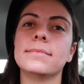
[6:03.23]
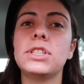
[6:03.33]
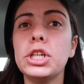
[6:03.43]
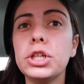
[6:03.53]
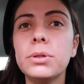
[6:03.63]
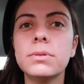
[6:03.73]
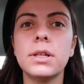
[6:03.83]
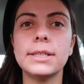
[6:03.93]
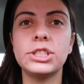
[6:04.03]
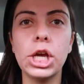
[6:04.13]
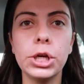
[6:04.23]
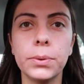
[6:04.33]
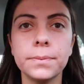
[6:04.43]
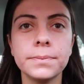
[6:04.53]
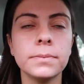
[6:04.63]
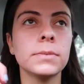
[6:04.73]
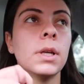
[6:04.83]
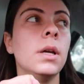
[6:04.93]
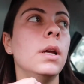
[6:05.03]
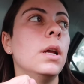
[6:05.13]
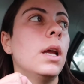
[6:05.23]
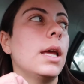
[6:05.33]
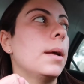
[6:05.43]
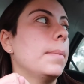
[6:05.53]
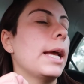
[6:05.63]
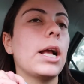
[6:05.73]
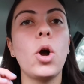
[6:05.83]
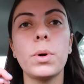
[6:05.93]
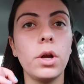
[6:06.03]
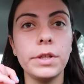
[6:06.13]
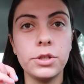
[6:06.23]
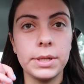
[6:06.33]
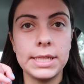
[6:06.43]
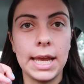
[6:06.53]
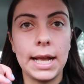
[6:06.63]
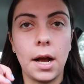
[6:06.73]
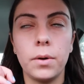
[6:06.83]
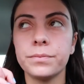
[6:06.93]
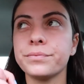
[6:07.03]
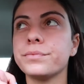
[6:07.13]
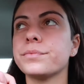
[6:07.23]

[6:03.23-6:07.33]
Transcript: Two. They're like, two. And I'm like, oh, we're only doing takeout.